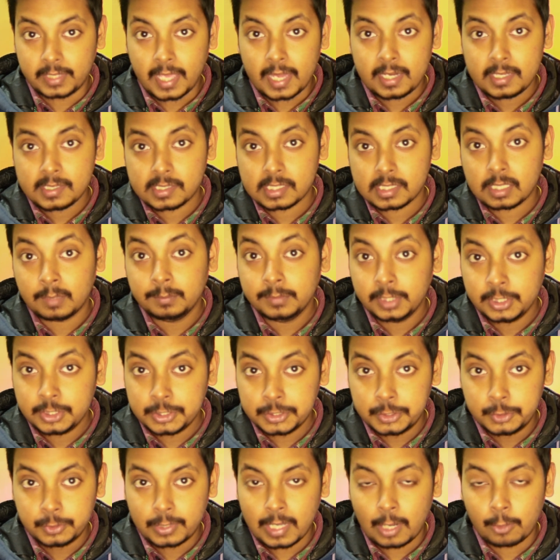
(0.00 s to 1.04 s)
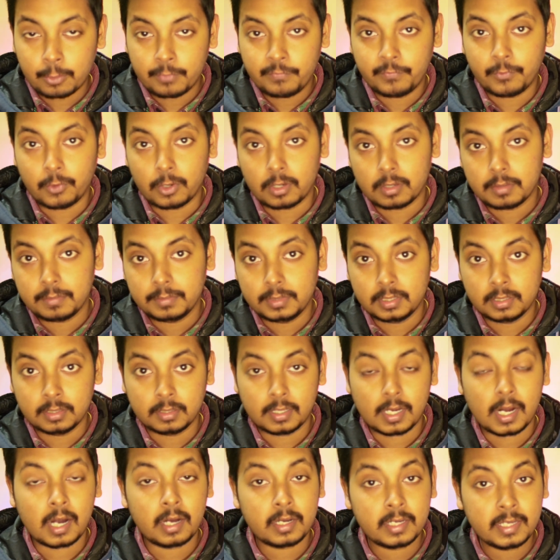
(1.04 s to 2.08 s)
That is something to look out for, the
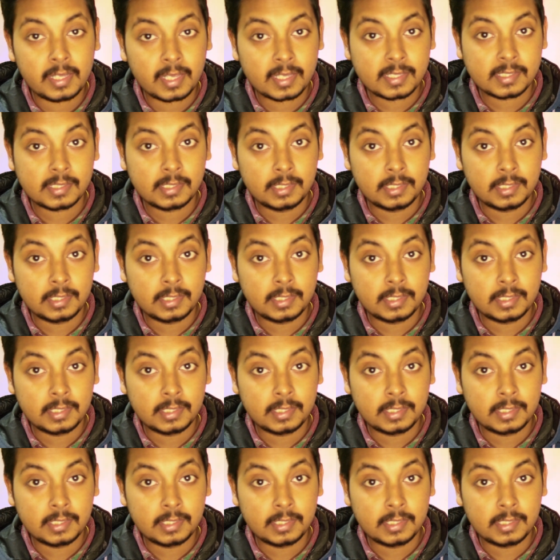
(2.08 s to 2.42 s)
RTX